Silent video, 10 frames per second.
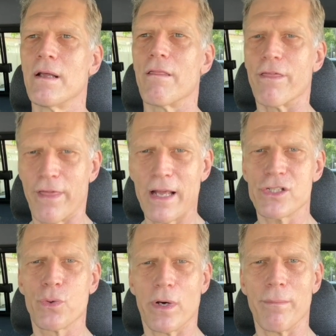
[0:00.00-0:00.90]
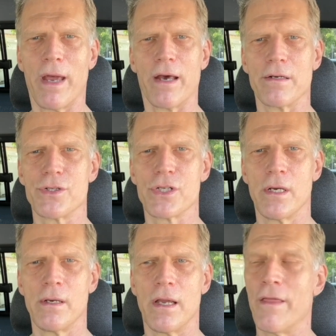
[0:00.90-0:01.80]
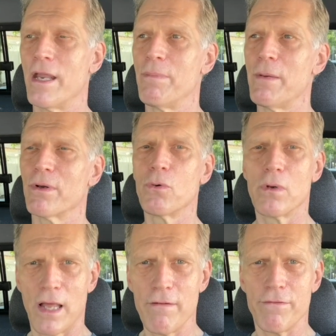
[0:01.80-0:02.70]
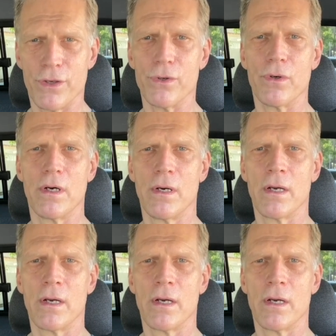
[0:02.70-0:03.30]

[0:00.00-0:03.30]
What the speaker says: That's what matters. And then people who love you